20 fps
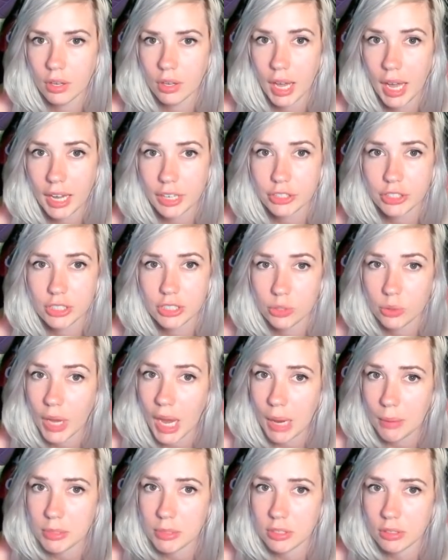Actually, to
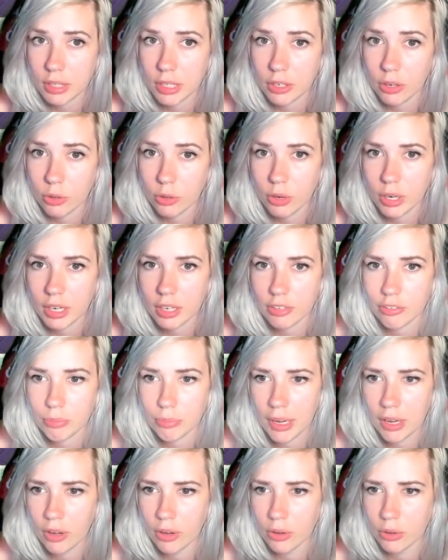absolutely no credit of
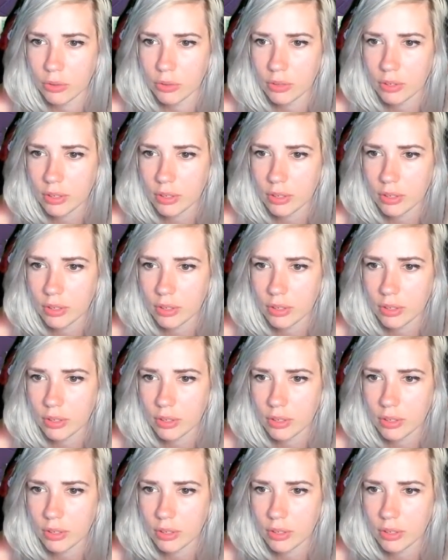my own,